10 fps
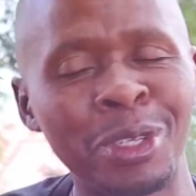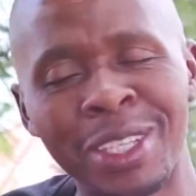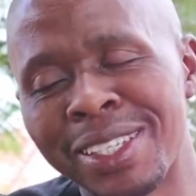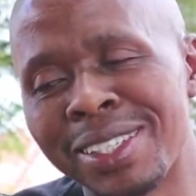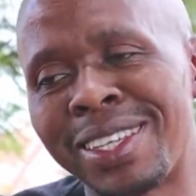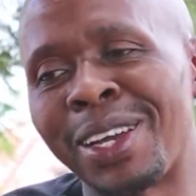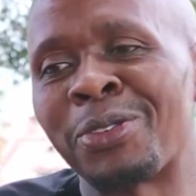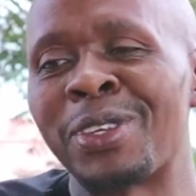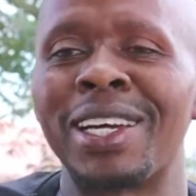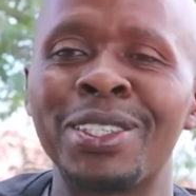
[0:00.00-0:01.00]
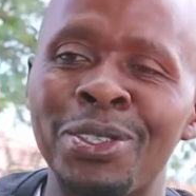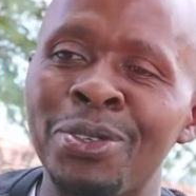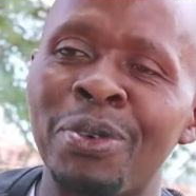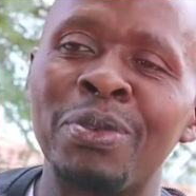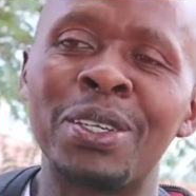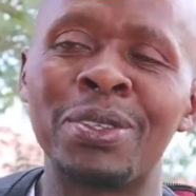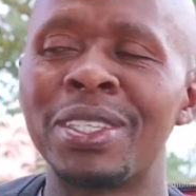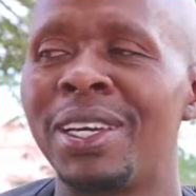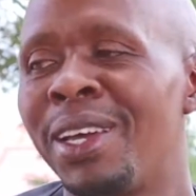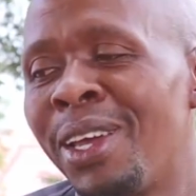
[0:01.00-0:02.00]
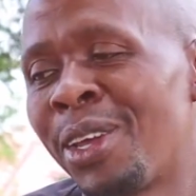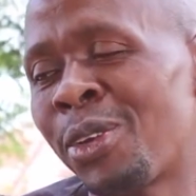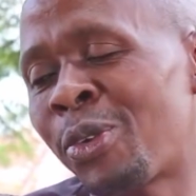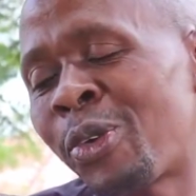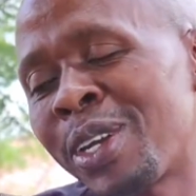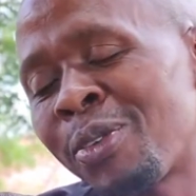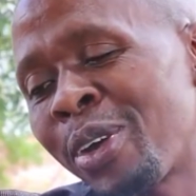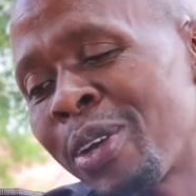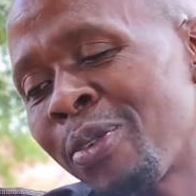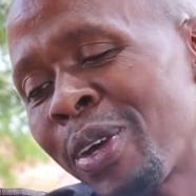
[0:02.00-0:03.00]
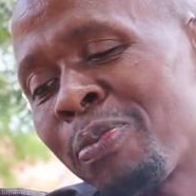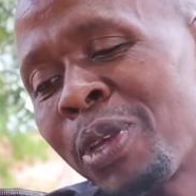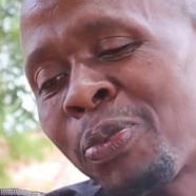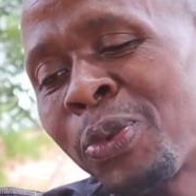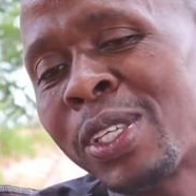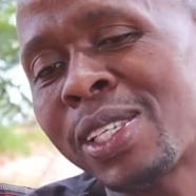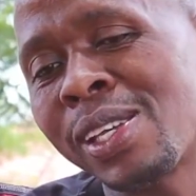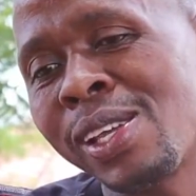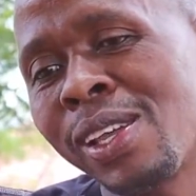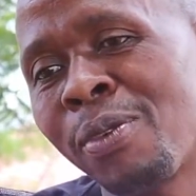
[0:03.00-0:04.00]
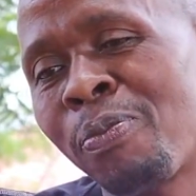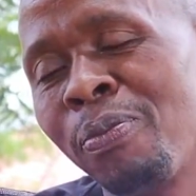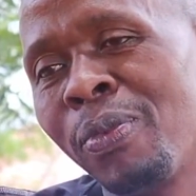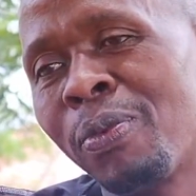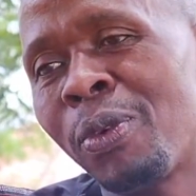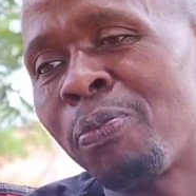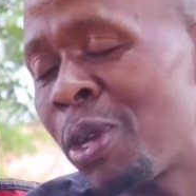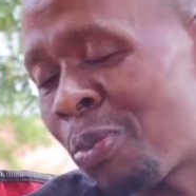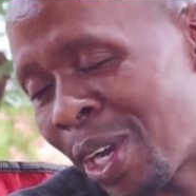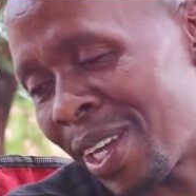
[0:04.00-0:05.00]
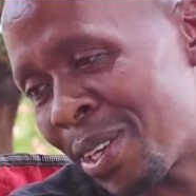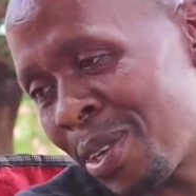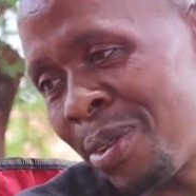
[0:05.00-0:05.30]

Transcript: the things that I would like to know because, you know, when people see people like you,